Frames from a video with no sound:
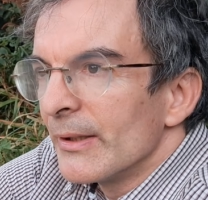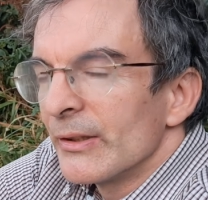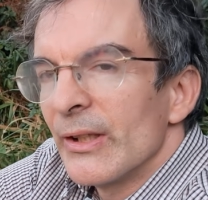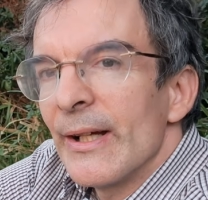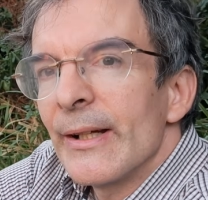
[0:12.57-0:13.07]

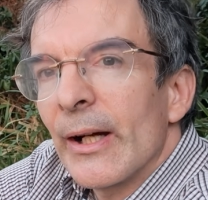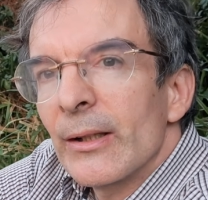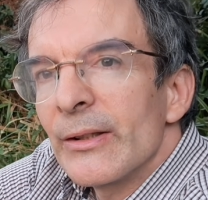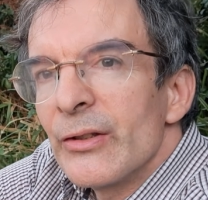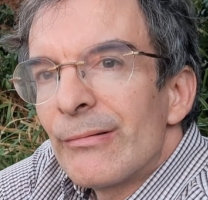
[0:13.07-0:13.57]
Today I'd
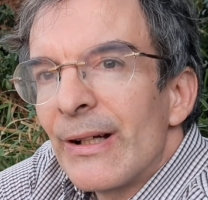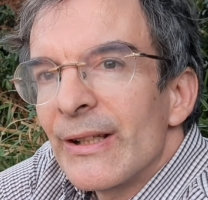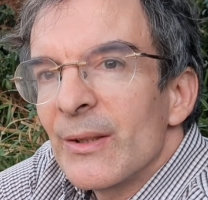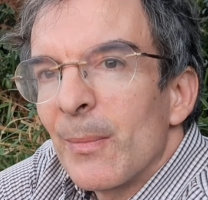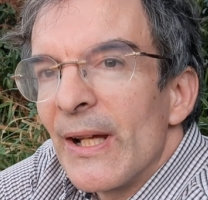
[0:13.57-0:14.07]
like to try and
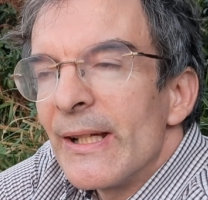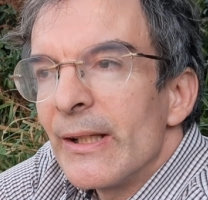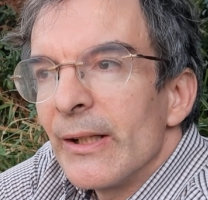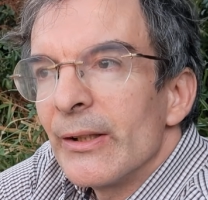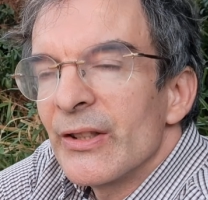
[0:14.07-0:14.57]

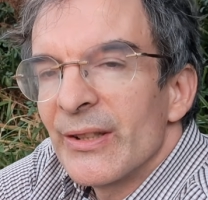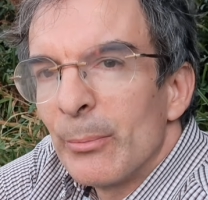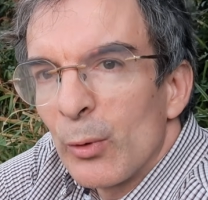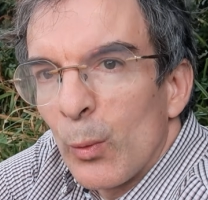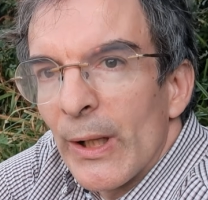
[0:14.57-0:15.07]
explain in a
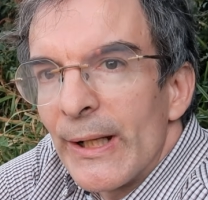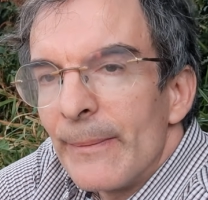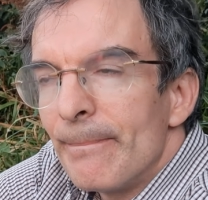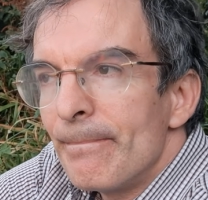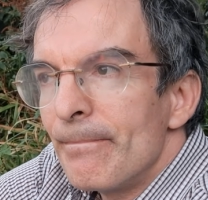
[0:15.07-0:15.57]
simple way
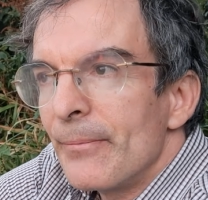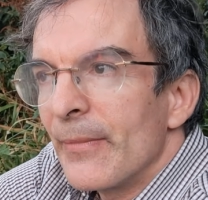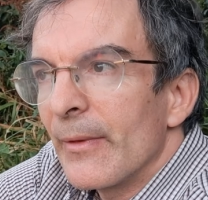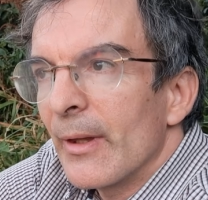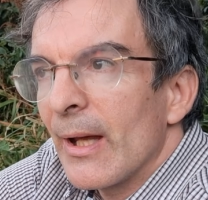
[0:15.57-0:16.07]

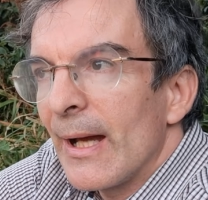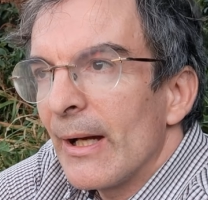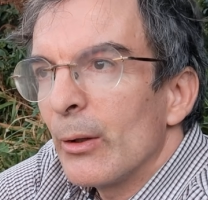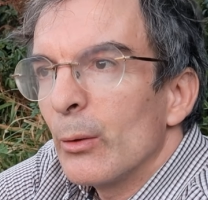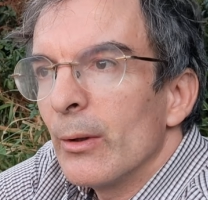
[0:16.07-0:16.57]

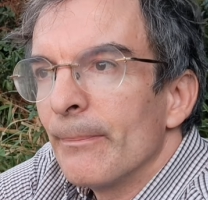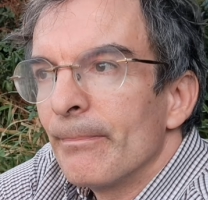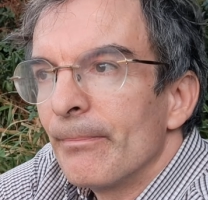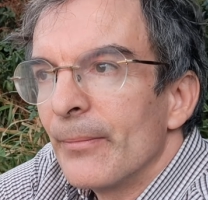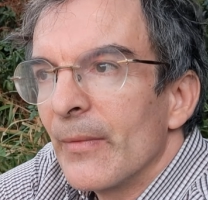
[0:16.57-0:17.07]
how
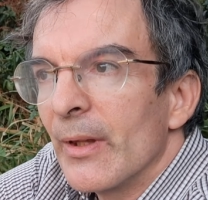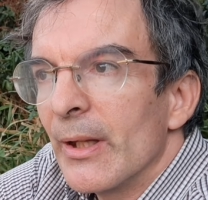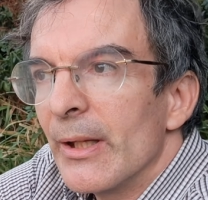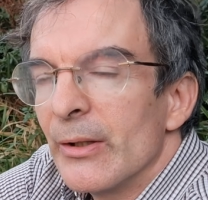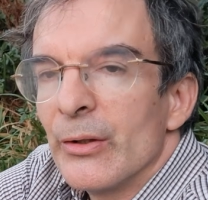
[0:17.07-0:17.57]

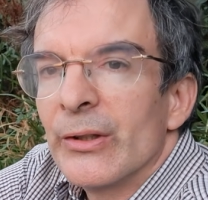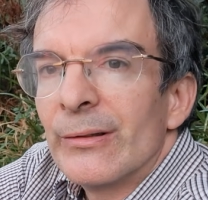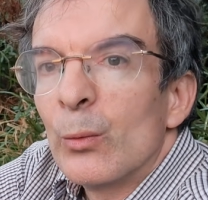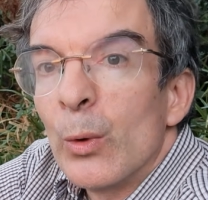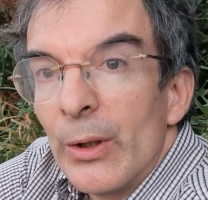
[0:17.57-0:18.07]
inertia
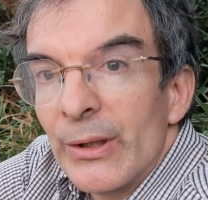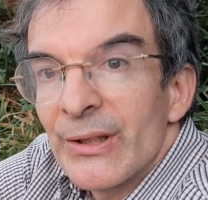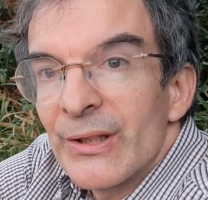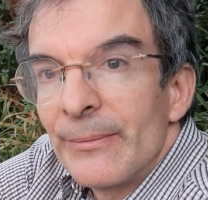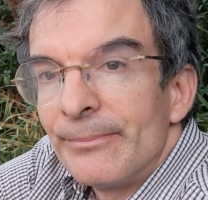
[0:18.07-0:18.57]

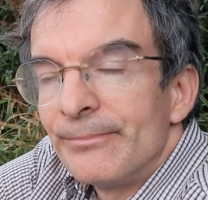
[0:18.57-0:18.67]
works.